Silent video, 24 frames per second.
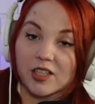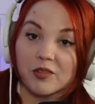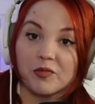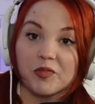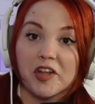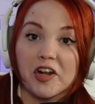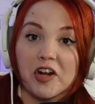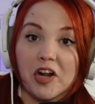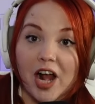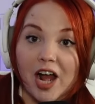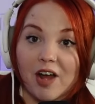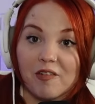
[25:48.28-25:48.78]
if
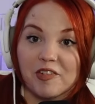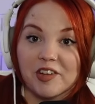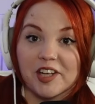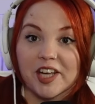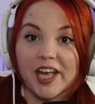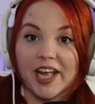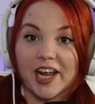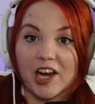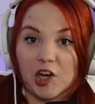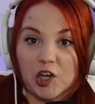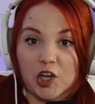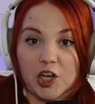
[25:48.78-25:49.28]
they're having
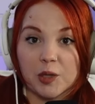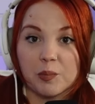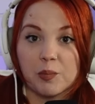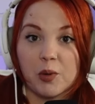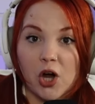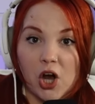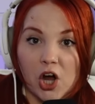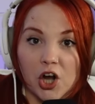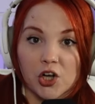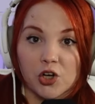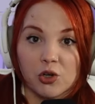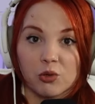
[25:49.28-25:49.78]
a Harry
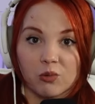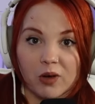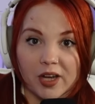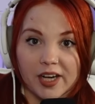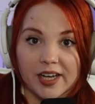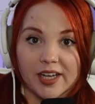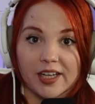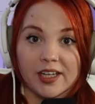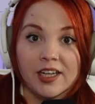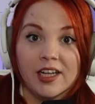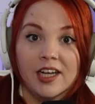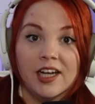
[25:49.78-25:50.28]
Potter
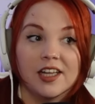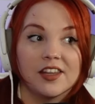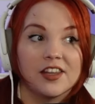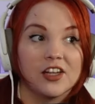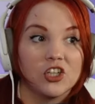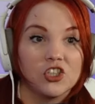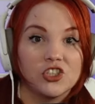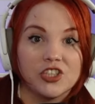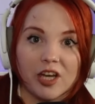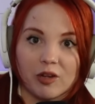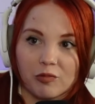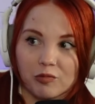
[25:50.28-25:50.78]
wedding,
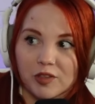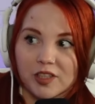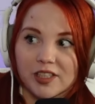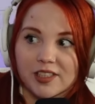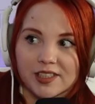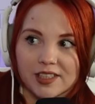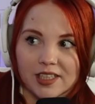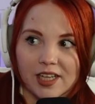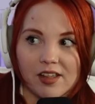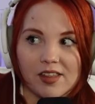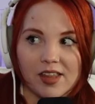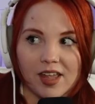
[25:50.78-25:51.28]
they're definitely
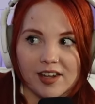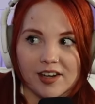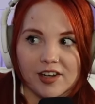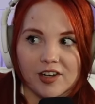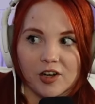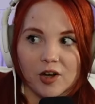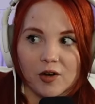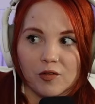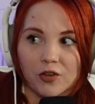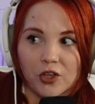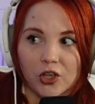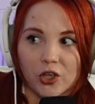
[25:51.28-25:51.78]
seeing that
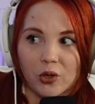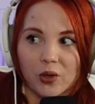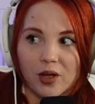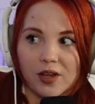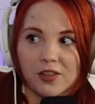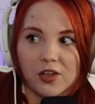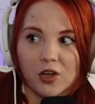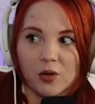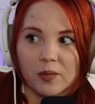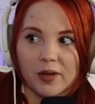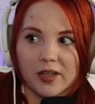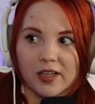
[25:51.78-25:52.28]
interview
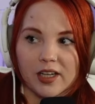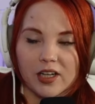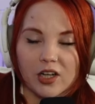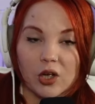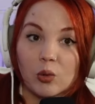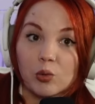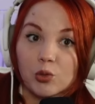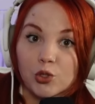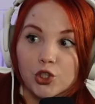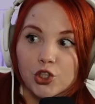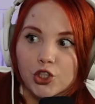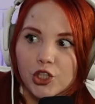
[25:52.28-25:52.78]
and they're being like,
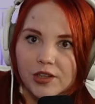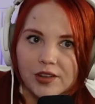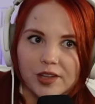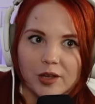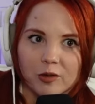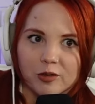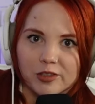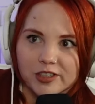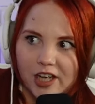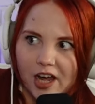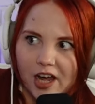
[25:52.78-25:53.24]
oh shit, that was